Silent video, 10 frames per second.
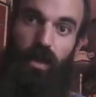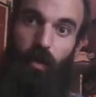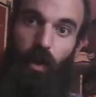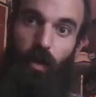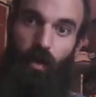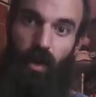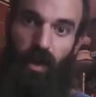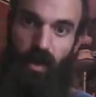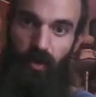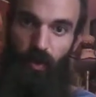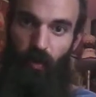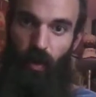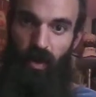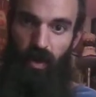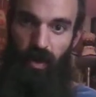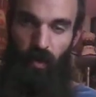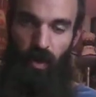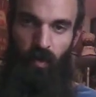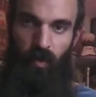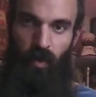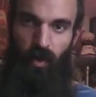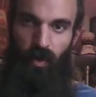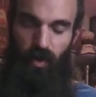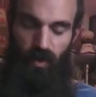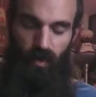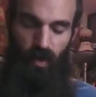I may be playing a different voicing, but I'm pretty sure it's the